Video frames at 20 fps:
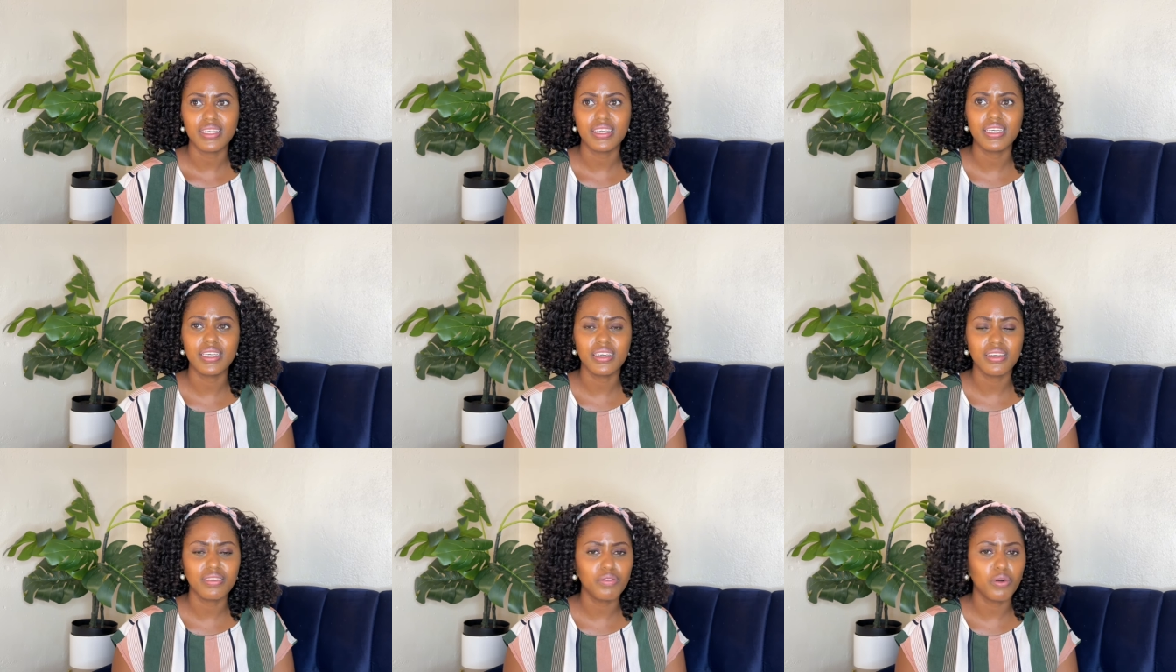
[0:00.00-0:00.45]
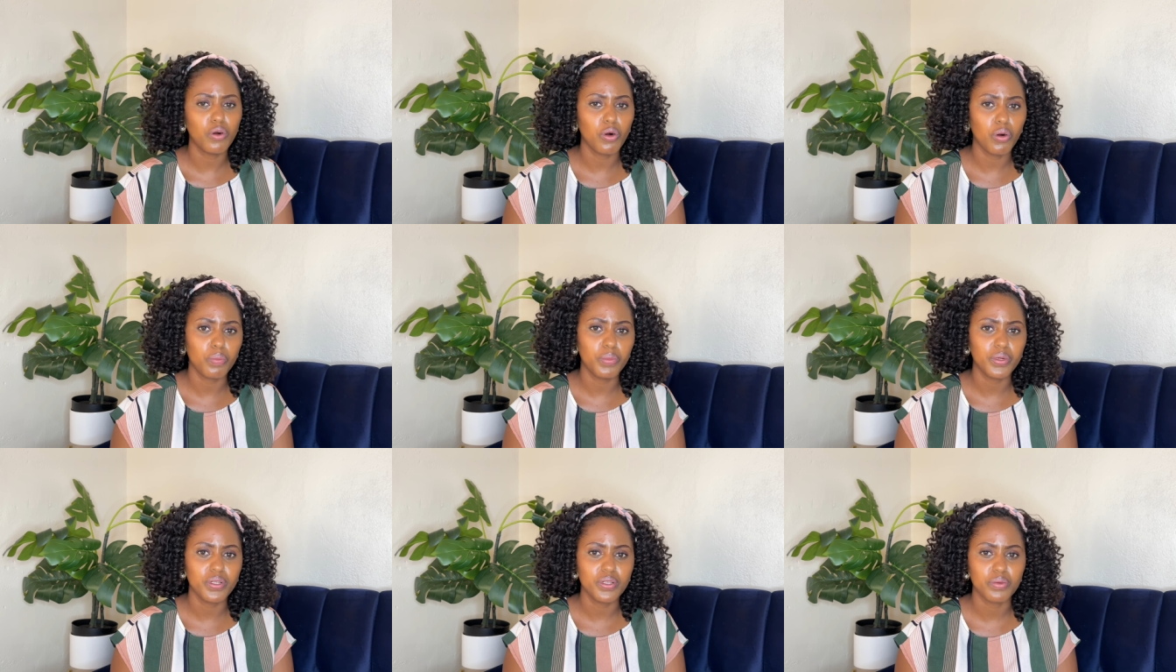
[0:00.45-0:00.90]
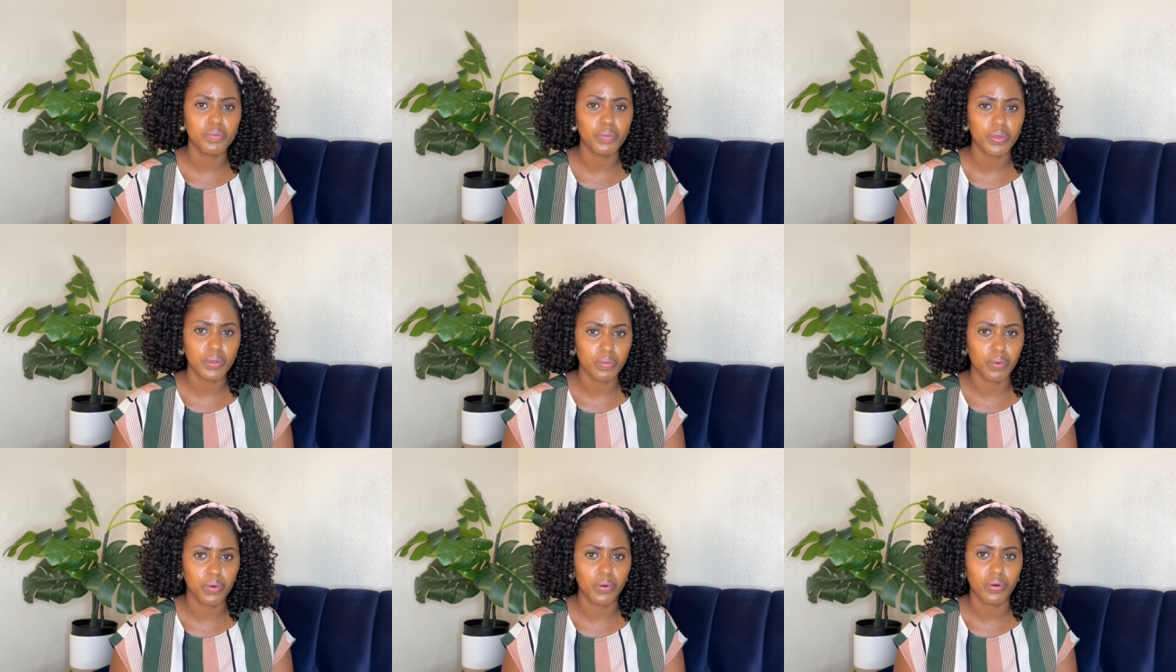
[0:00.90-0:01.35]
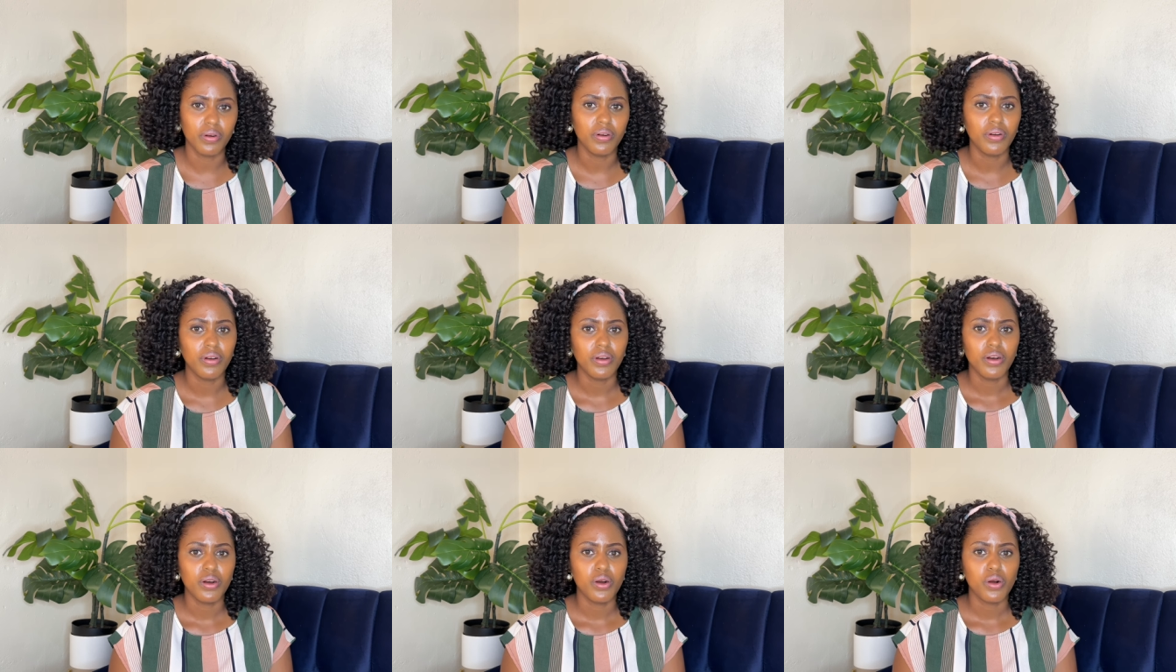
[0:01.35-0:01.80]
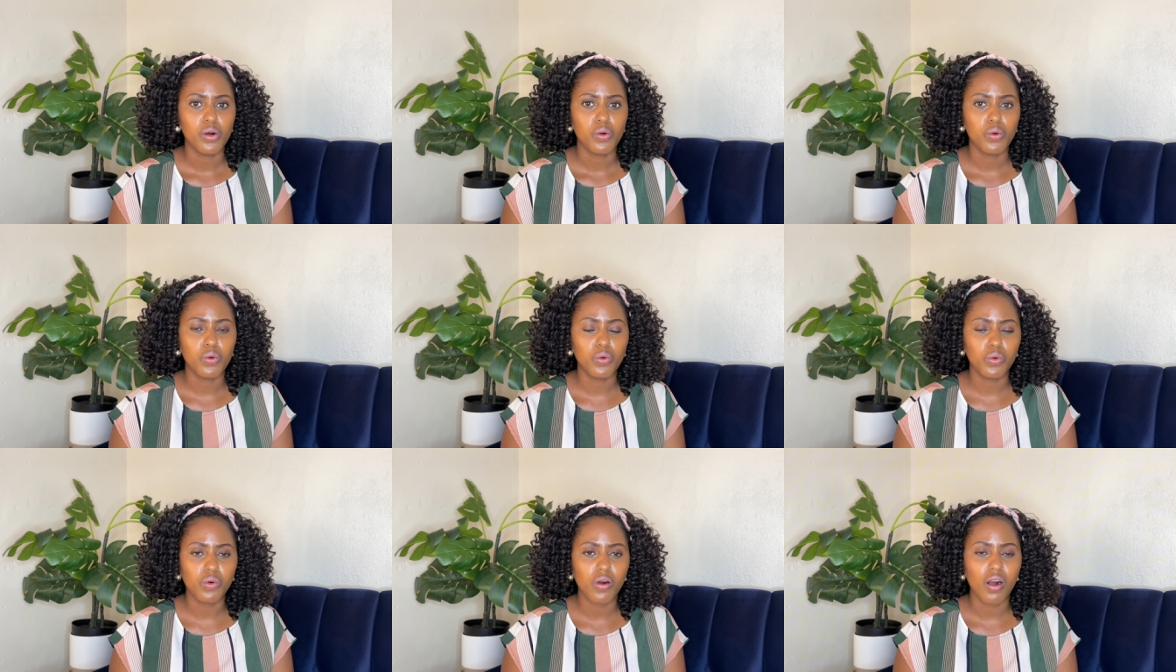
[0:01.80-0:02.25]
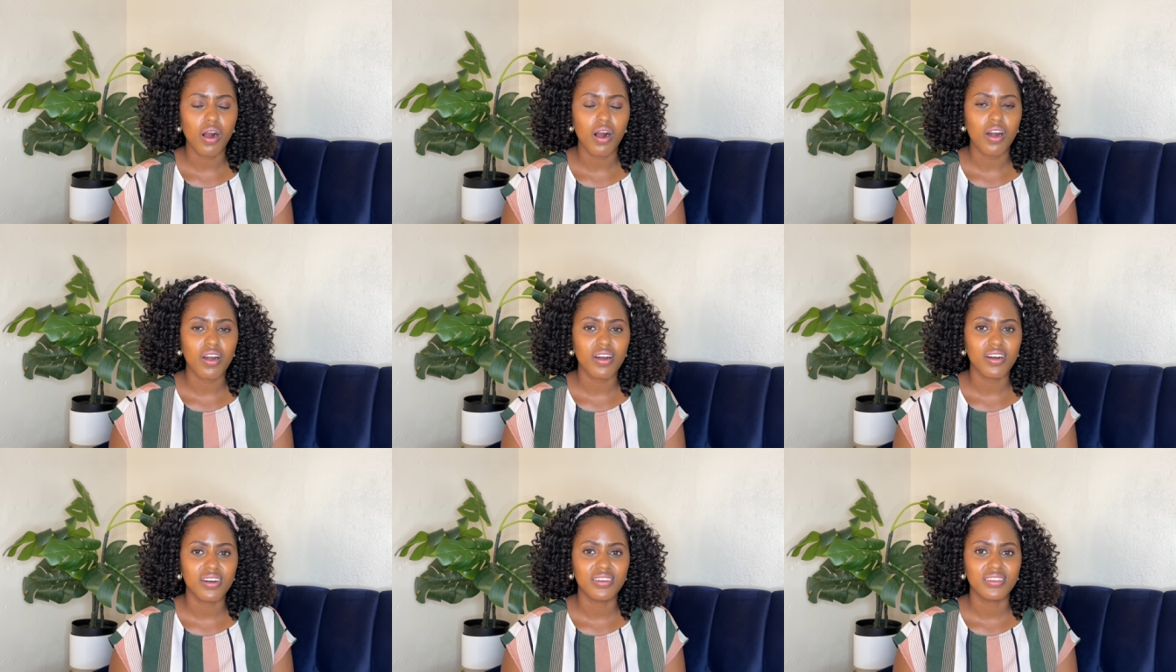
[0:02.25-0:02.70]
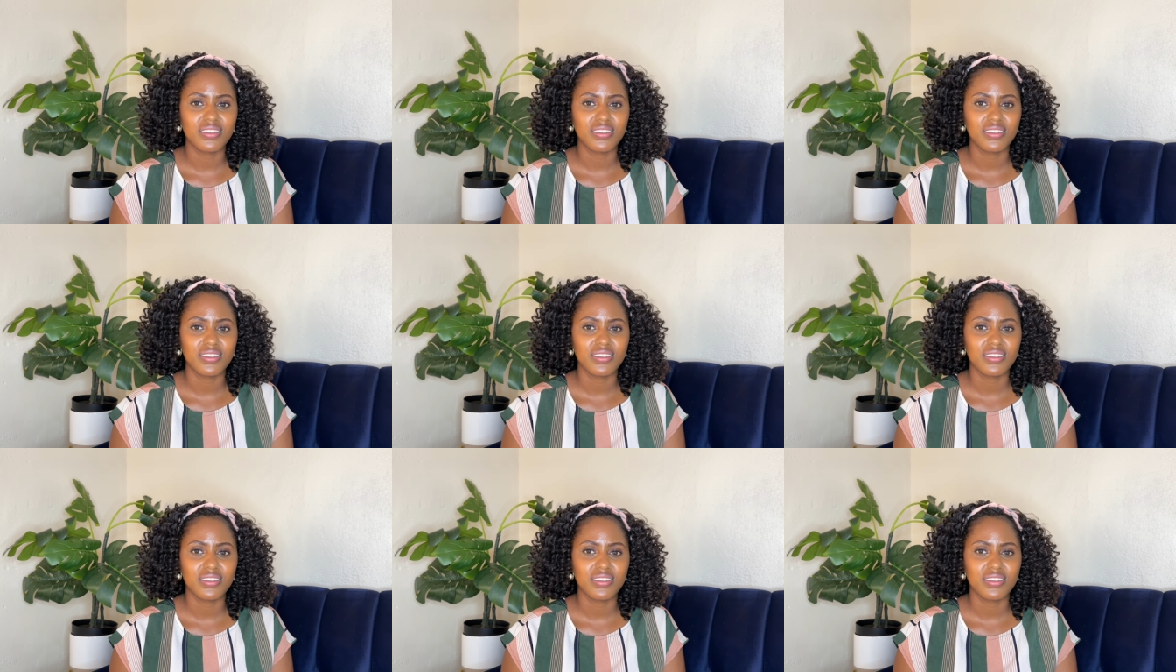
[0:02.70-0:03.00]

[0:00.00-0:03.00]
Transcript: give hope to people who are